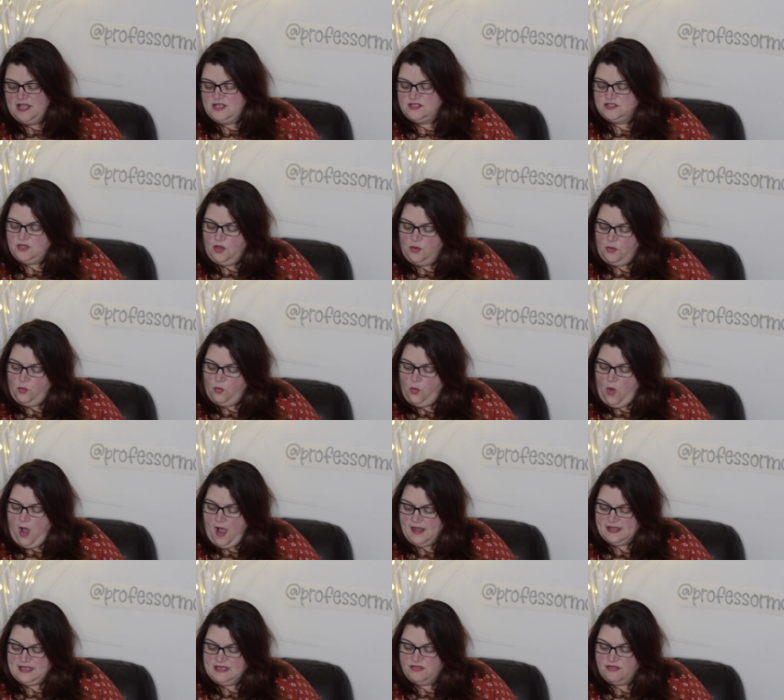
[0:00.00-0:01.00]
So
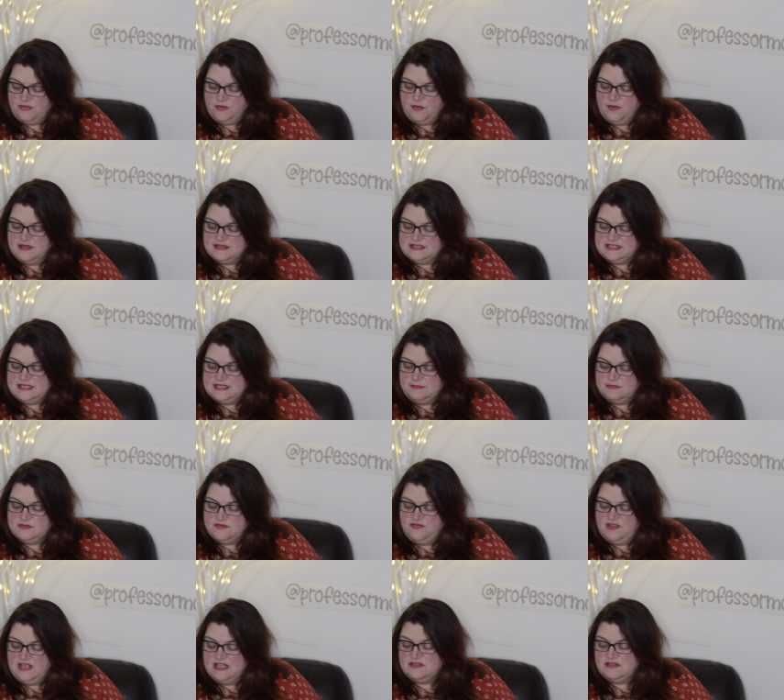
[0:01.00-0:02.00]
walking through, it seems
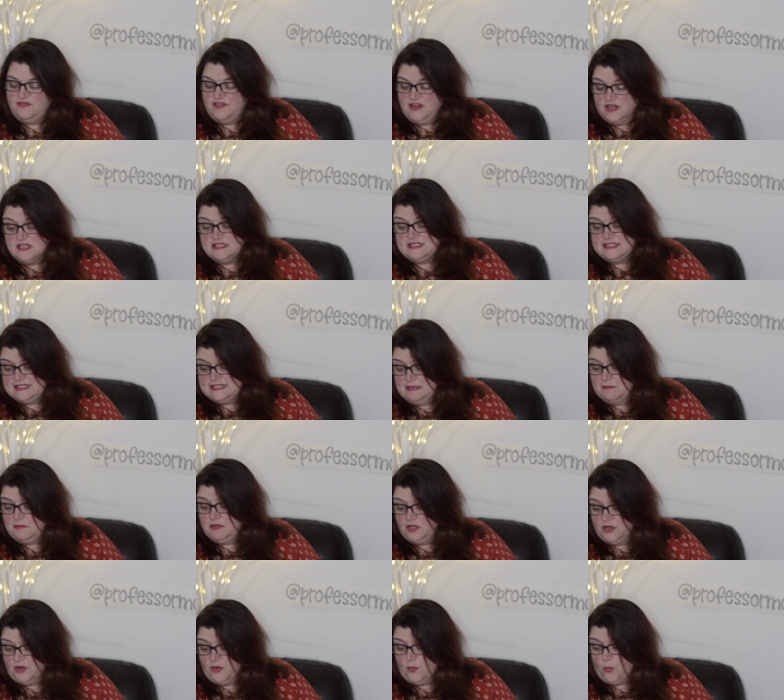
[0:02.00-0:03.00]
it's very
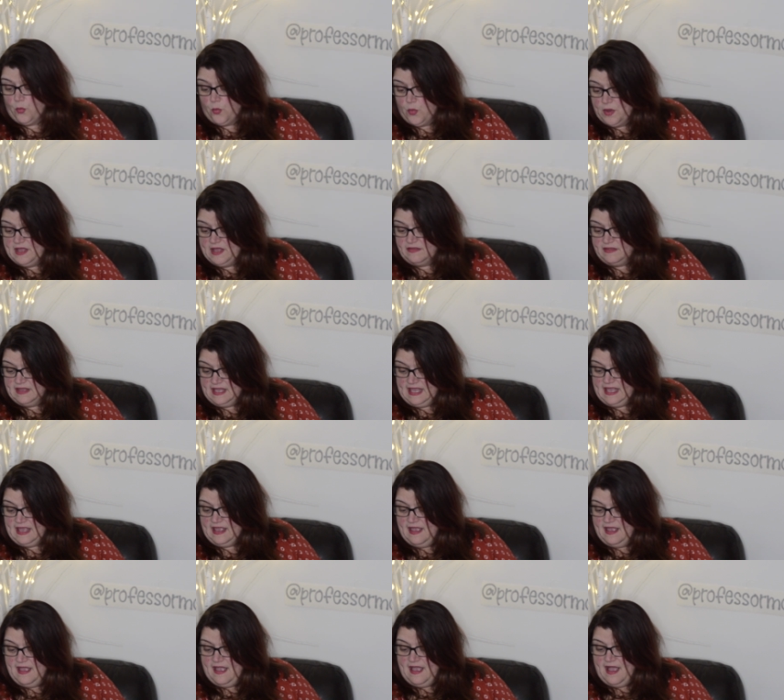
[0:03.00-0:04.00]
similar, really.
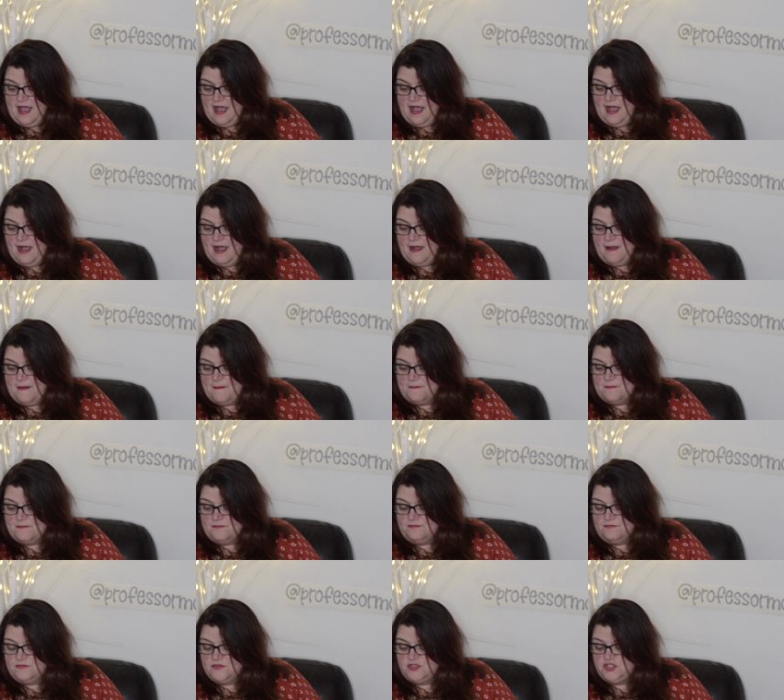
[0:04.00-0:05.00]

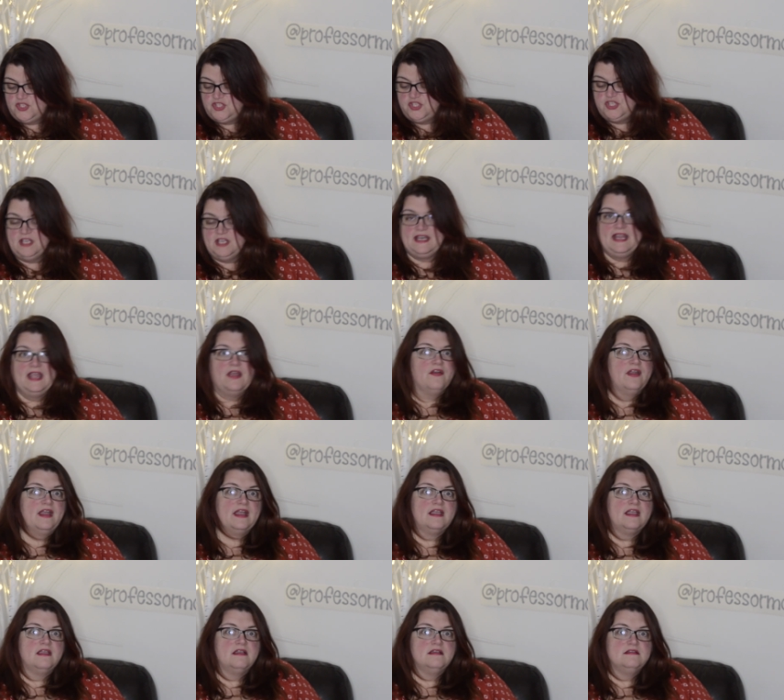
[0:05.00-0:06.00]

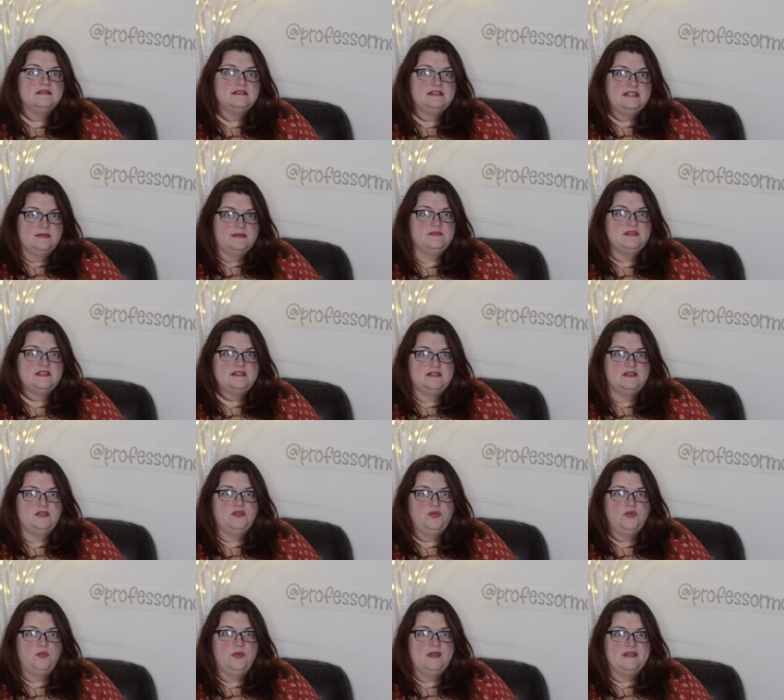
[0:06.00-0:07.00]
Generic seems
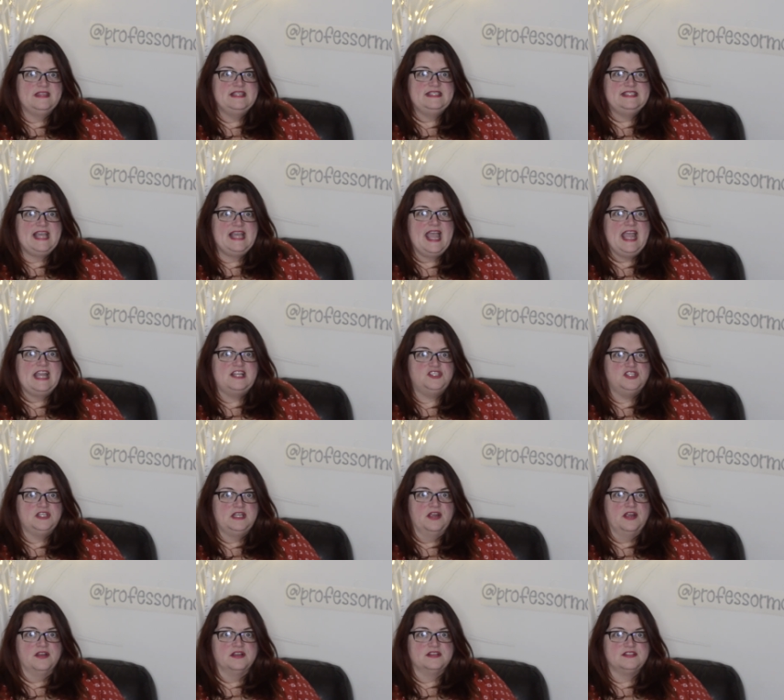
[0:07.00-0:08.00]
to win the day,
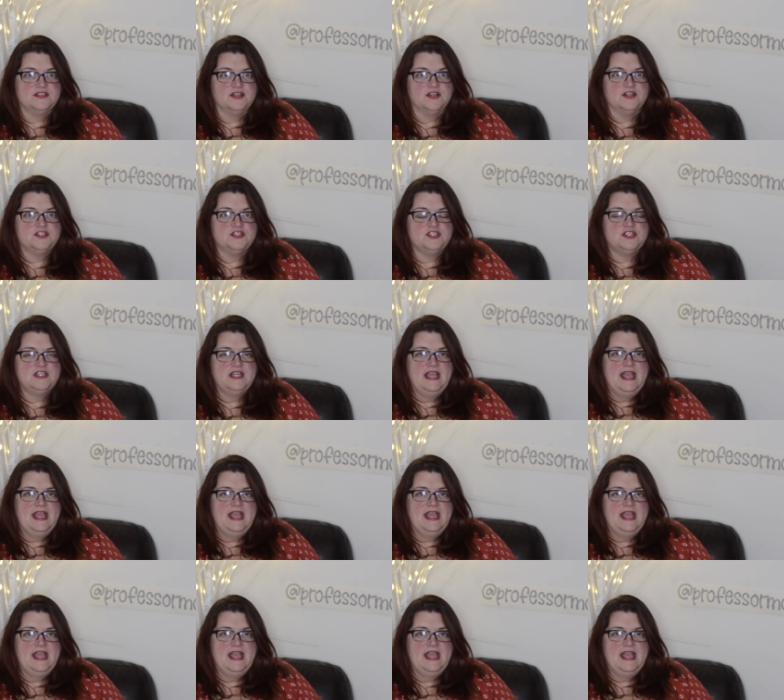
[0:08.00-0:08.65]
generic search.